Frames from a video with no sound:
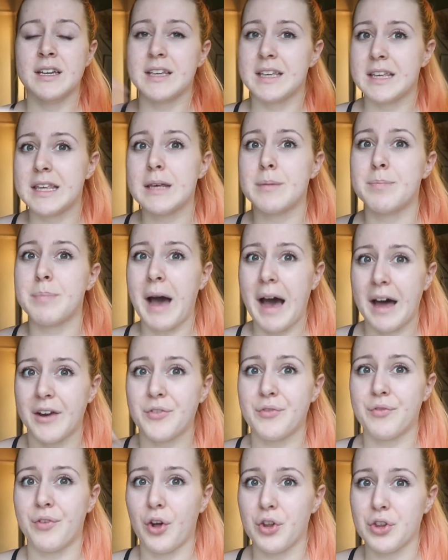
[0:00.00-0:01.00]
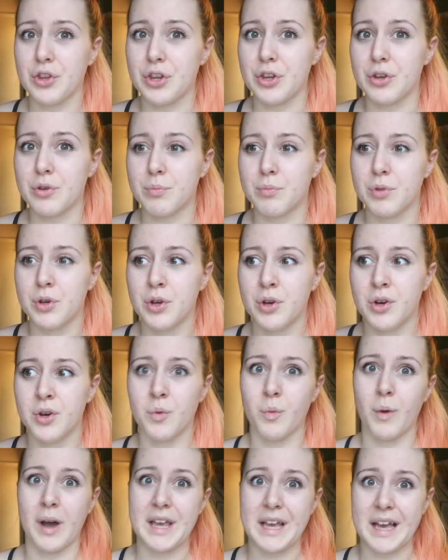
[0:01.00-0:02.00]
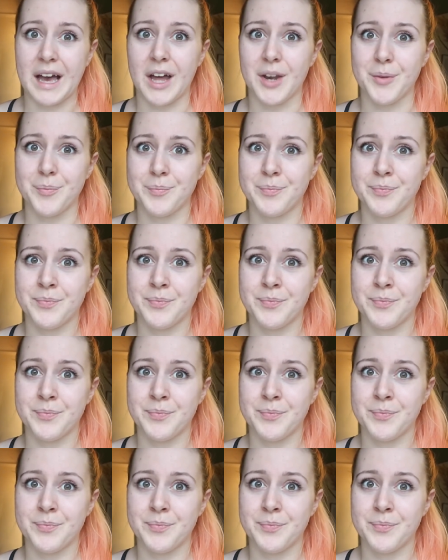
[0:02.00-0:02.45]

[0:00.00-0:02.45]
keep adding volume where you can.